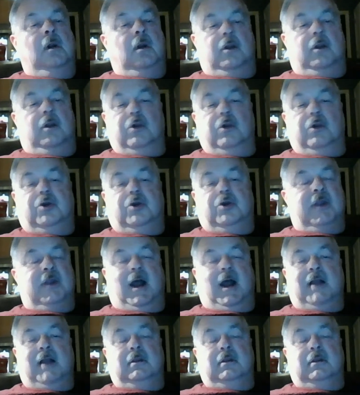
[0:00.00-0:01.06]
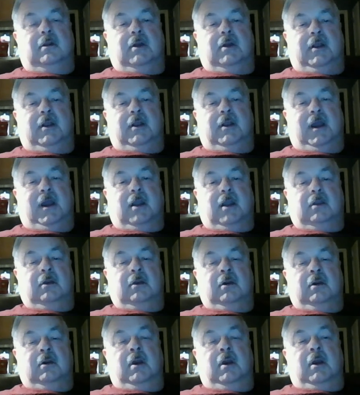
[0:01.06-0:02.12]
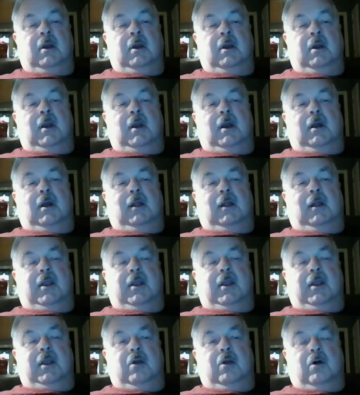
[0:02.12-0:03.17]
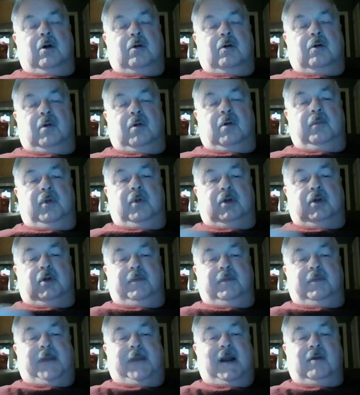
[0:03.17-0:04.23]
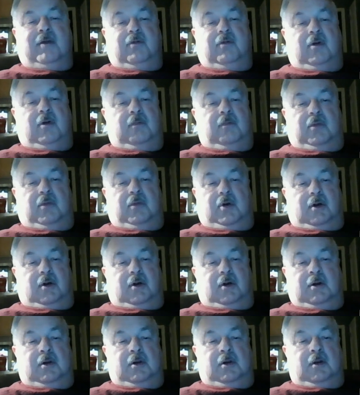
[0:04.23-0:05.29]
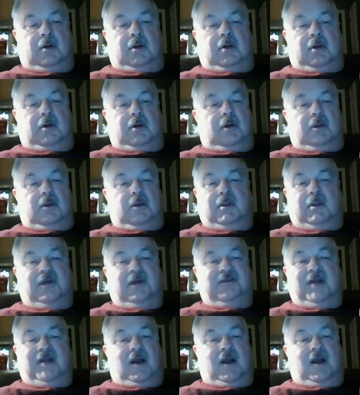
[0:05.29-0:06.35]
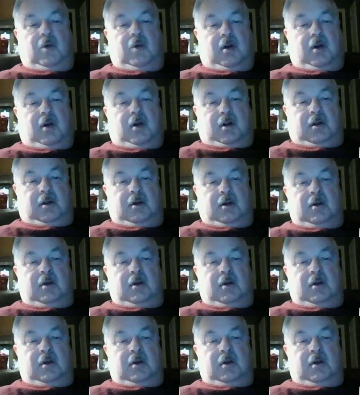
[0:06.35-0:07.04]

You could not connect like your Chromebook to my Chromebook. Does not work.